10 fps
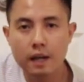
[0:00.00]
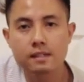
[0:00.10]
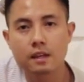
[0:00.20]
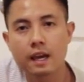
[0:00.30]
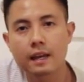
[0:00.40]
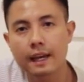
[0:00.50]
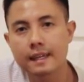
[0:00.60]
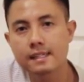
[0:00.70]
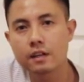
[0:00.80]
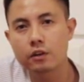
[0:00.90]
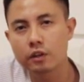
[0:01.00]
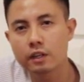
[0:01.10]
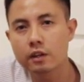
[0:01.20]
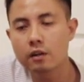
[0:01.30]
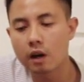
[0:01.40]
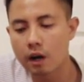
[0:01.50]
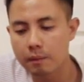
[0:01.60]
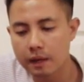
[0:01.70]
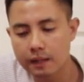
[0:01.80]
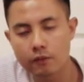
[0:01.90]
guys, again, like I said earlier,
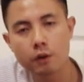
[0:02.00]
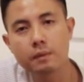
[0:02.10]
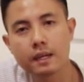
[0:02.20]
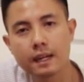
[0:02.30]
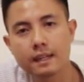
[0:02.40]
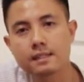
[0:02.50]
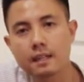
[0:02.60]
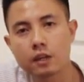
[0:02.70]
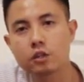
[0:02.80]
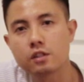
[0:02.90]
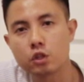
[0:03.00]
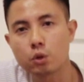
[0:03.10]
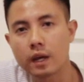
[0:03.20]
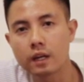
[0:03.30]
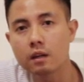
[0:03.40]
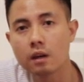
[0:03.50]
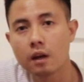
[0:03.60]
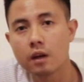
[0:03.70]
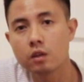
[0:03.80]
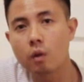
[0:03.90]
at the very beginning stages of training,
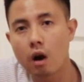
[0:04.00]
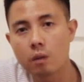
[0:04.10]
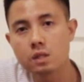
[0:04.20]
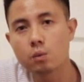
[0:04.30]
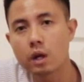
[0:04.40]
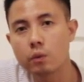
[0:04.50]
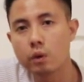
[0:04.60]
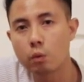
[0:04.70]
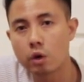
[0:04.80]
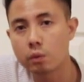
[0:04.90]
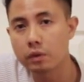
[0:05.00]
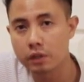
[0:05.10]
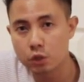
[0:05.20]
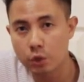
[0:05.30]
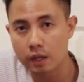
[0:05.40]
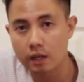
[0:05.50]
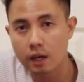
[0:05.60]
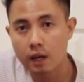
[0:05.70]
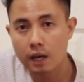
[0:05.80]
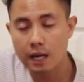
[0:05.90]
you always want to reward with a treat.
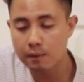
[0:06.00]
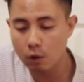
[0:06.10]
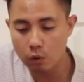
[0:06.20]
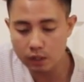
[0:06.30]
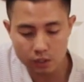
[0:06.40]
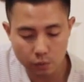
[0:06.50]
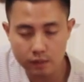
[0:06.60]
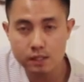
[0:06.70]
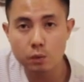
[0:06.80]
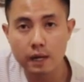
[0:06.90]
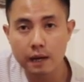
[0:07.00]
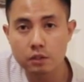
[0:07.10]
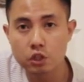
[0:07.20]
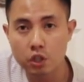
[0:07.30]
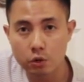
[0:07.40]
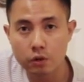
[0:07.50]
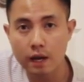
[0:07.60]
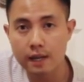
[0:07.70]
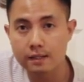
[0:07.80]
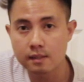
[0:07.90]
And I'm only doing this right now to show you
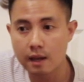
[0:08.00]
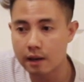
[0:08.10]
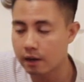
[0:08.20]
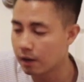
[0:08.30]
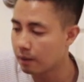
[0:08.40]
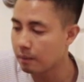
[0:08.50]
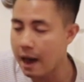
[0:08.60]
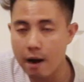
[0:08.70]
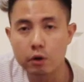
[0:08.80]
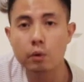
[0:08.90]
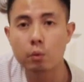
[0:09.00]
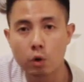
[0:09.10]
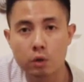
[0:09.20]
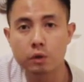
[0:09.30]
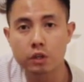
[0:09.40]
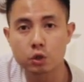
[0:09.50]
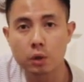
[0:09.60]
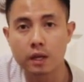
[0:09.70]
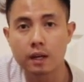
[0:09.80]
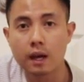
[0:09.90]
guys that, how to reward with a
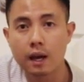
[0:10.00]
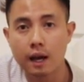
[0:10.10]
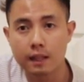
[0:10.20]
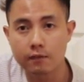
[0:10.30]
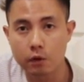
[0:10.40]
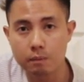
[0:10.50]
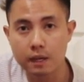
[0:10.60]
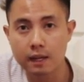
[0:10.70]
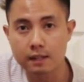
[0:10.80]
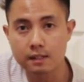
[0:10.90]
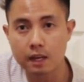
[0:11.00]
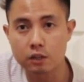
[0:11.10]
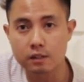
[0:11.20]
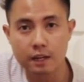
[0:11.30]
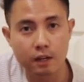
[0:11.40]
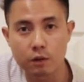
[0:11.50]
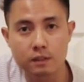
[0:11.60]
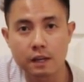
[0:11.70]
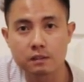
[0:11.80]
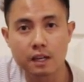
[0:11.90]
treat at the very beginning stages. And I know it
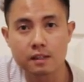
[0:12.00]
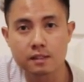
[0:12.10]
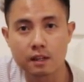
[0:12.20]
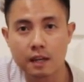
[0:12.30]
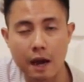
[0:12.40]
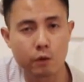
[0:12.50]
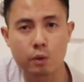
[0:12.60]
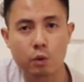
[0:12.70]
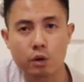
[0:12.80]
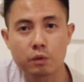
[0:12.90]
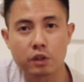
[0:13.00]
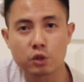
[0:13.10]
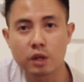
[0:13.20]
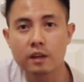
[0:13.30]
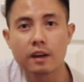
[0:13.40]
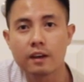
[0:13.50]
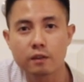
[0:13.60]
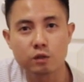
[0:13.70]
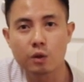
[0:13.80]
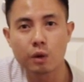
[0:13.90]
sounds kind of silly, how to reward with a treat.
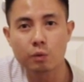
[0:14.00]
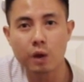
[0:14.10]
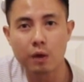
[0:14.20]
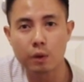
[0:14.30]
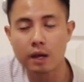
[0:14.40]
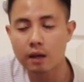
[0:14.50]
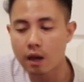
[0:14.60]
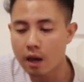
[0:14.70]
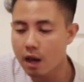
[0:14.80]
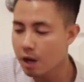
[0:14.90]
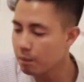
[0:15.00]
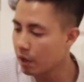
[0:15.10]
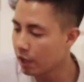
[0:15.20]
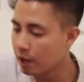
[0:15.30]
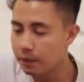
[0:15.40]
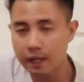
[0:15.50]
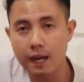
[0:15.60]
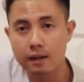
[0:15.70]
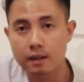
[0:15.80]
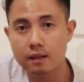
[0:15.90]
There's only one way, right? But
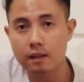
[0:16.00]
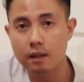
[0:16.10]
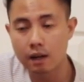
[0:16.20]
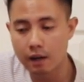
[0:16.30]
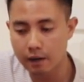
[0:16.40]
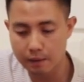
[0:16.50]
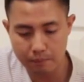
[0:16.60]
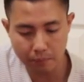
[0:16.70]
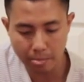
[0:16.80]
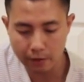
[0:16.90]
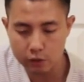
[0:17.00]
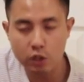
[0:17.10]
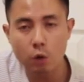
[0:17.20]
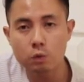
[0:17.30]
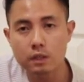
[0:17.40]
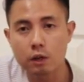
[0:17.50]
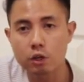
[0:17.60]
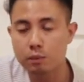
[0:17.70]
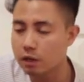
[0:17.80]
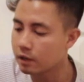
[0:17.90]
again, don't tell
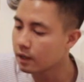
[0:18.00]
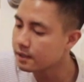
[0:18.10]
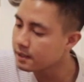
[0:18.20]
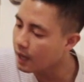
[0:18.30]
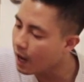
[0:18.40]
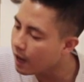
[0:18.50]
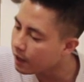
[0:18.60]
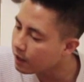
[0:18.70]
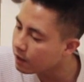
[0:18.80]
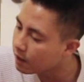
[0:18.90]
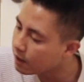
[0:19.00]
your bird, say hi,